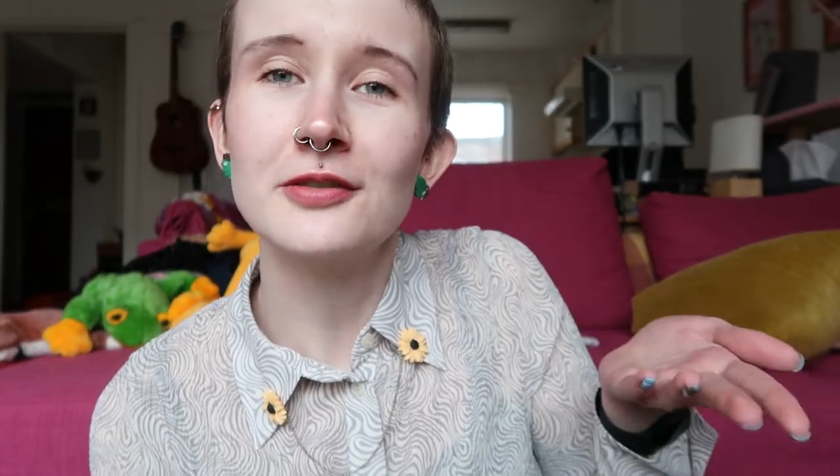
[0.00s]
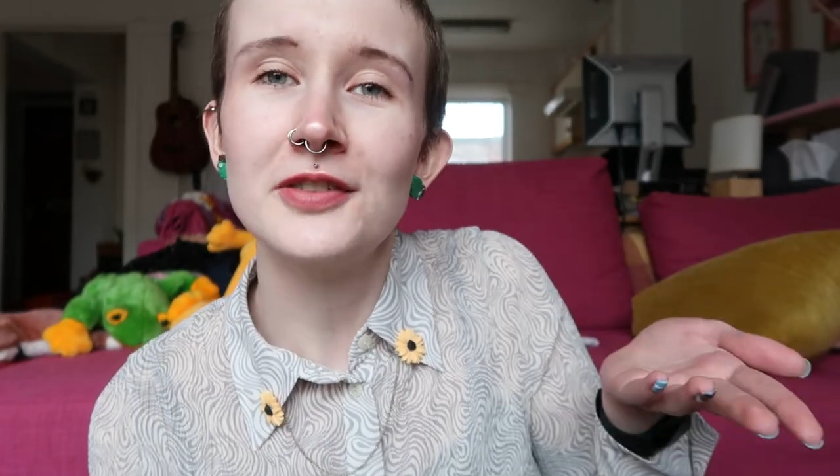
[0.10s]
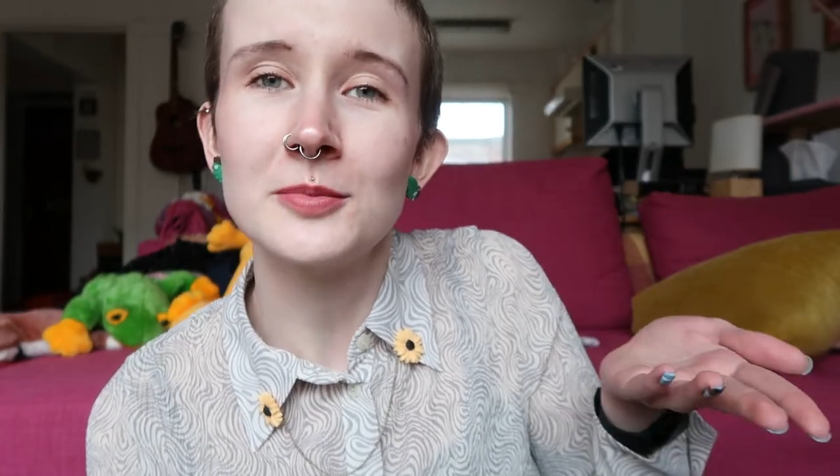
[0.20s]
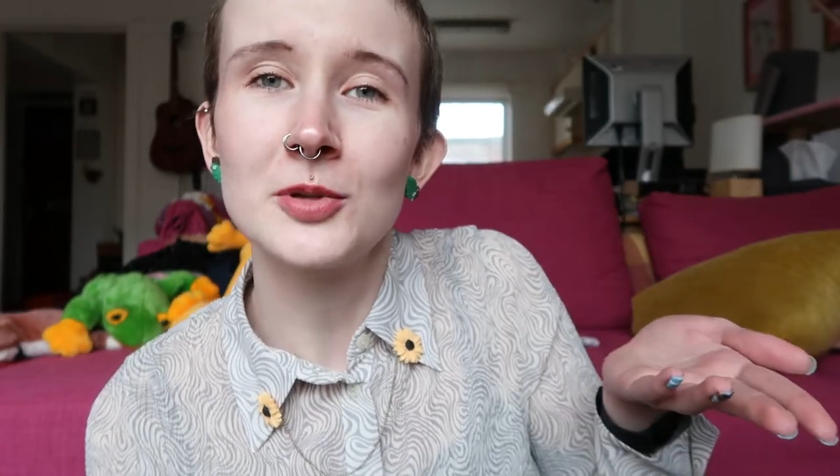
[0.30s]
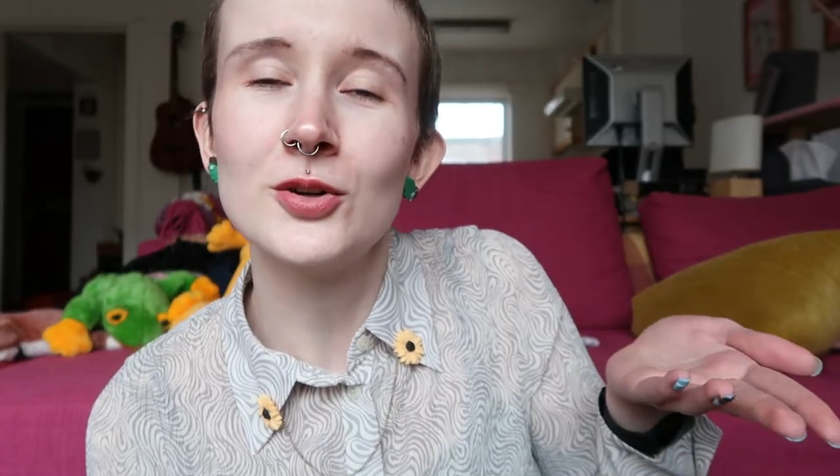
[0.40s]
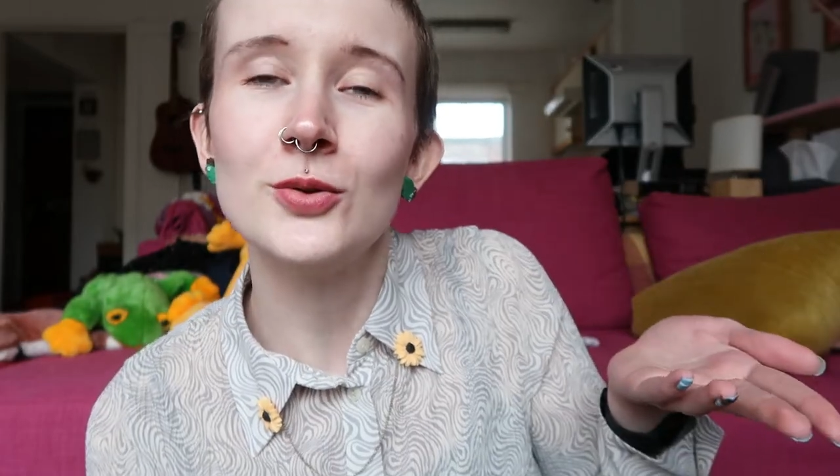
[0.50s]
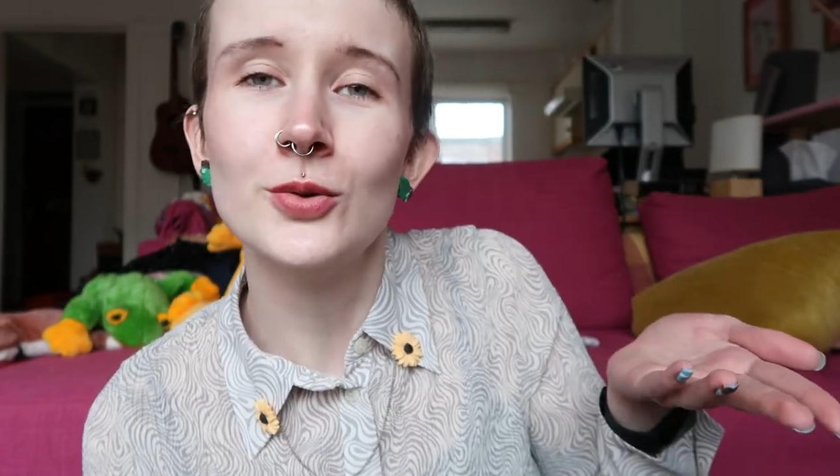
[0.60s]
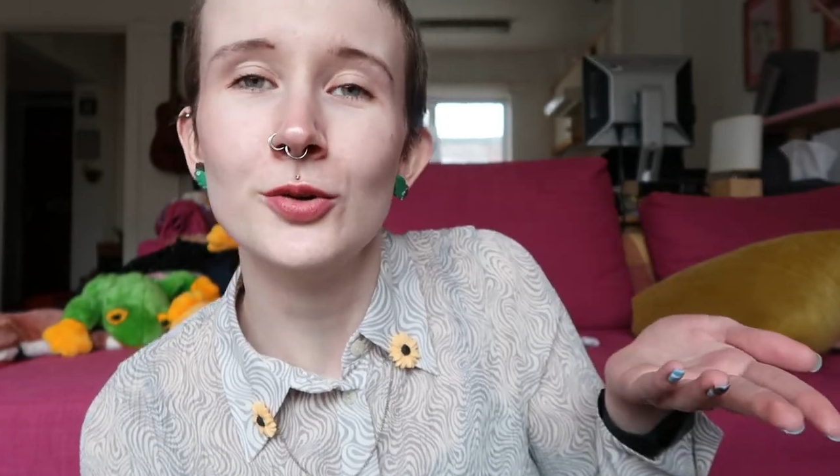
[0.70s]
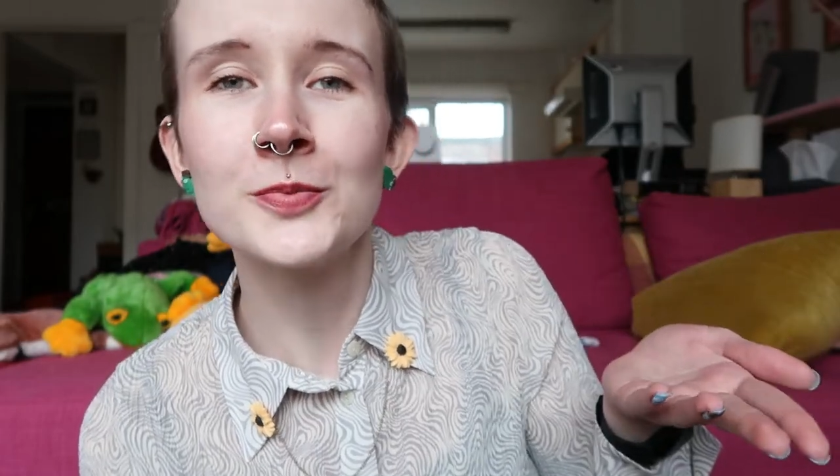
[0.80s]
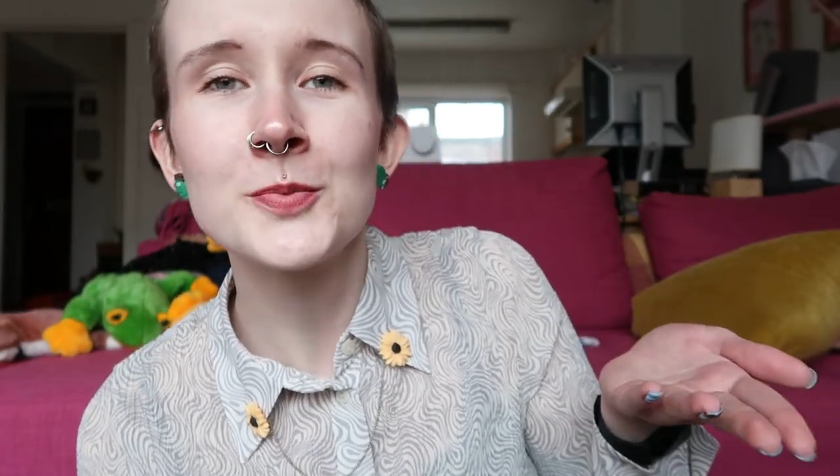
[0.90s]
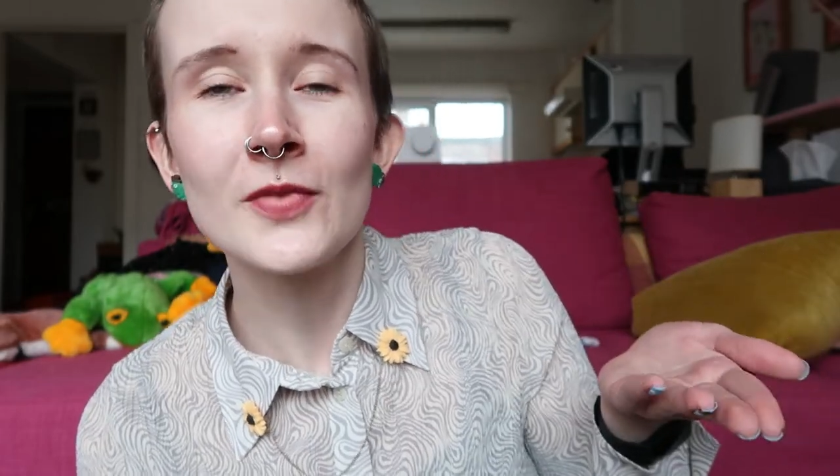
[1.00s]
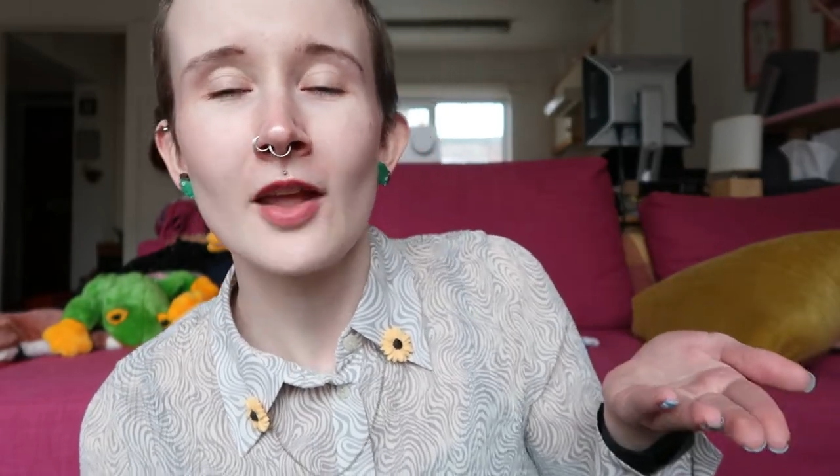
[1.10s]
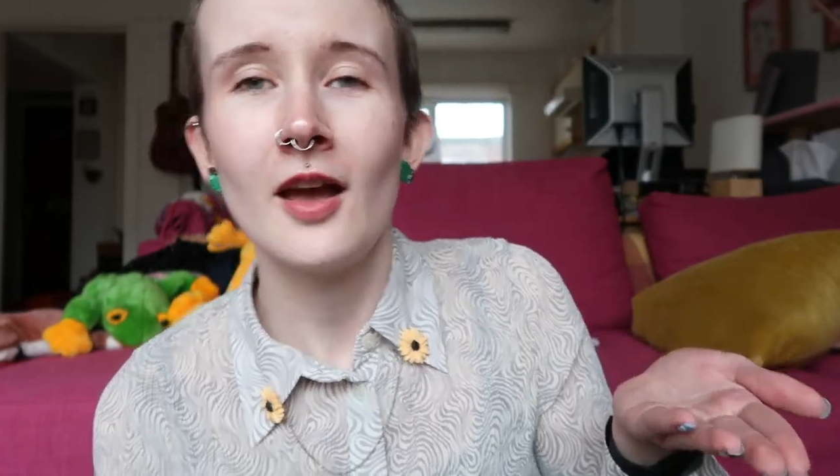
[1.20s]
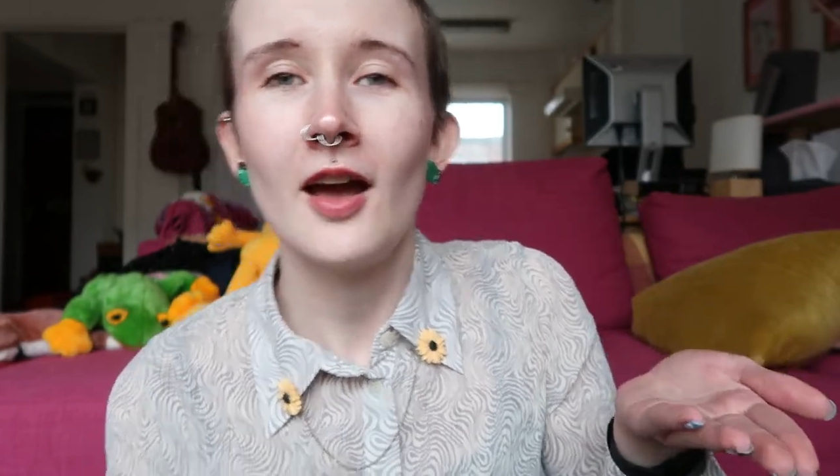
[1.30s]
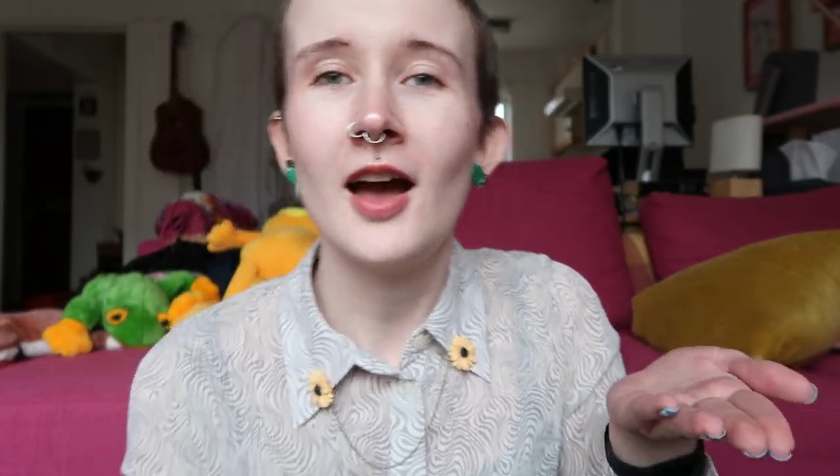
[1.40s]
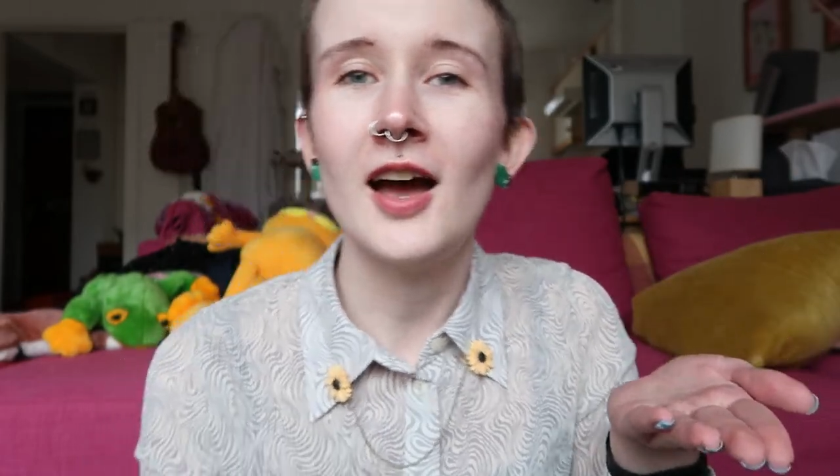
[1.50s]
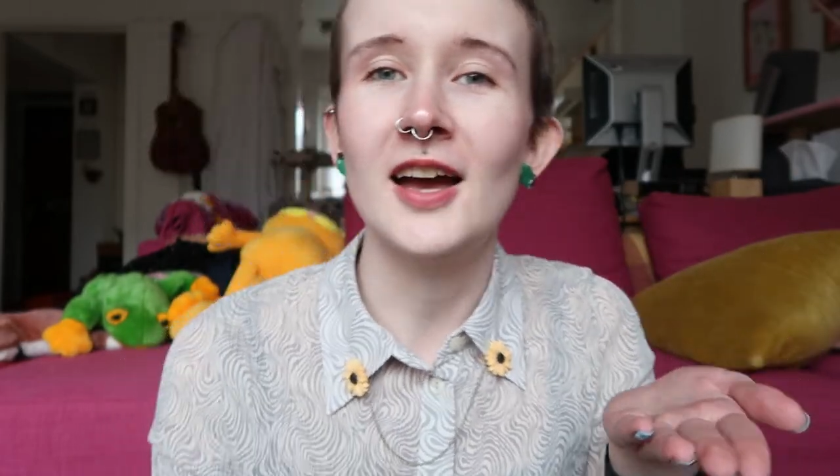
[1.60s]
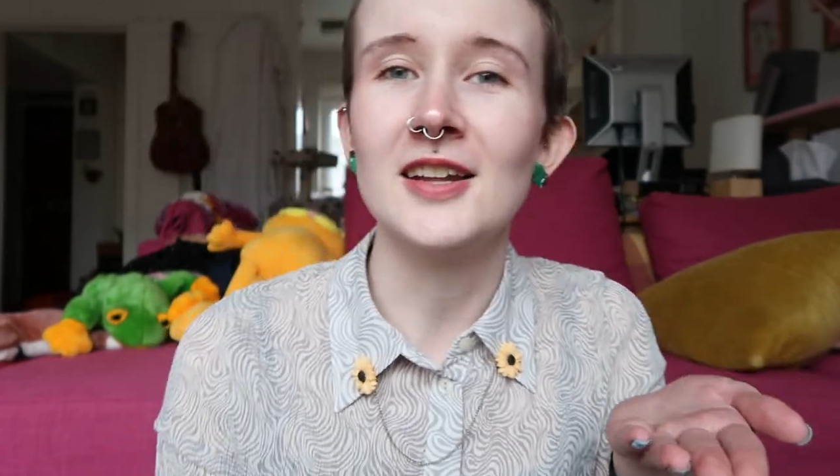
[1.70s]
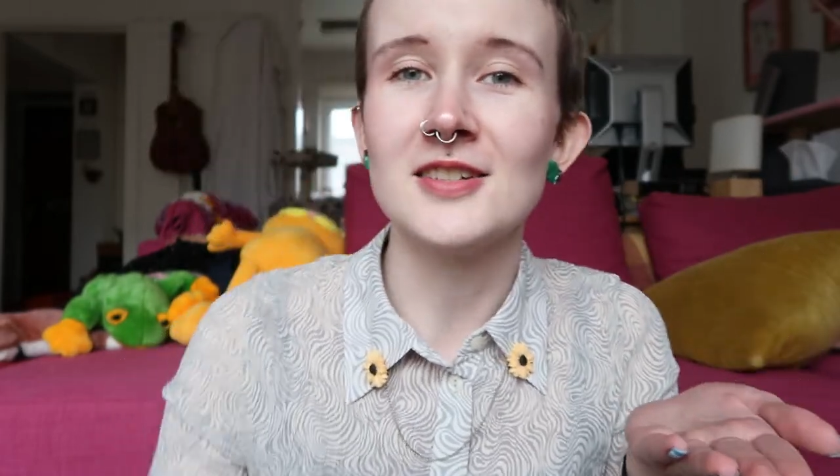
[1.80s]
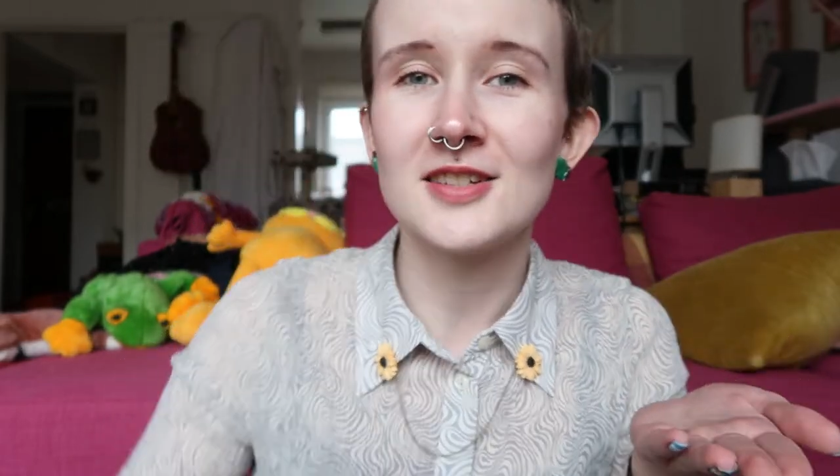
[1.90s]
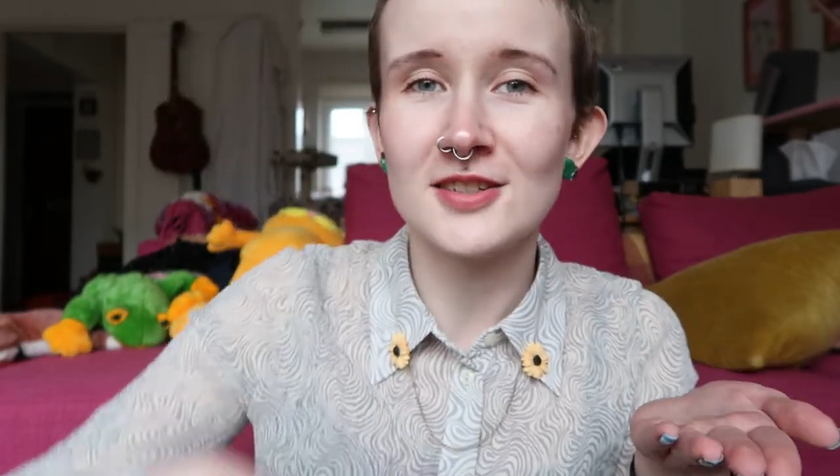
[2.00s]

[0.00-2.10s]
Finn McCool and